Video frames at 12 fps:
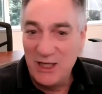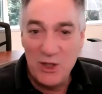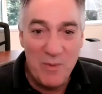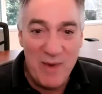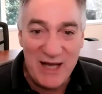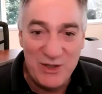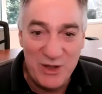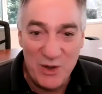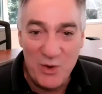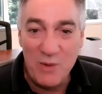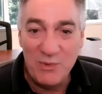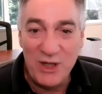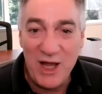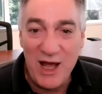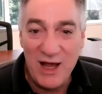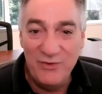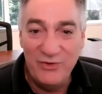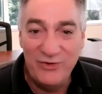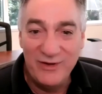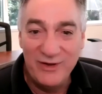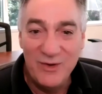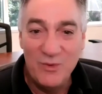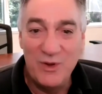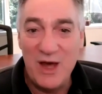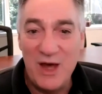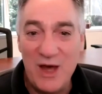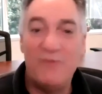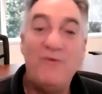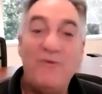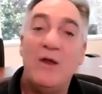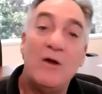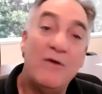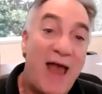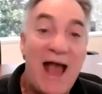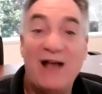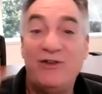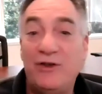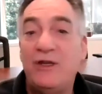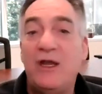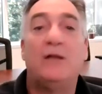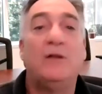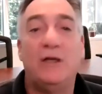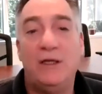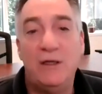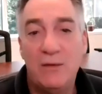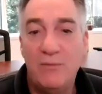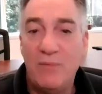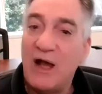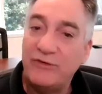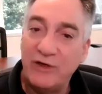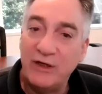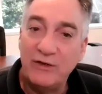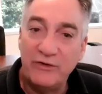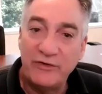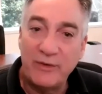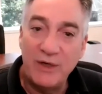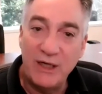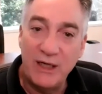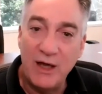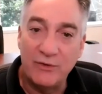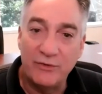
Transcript: and go back to their normal lives without the fear of accidentally passing it to somebody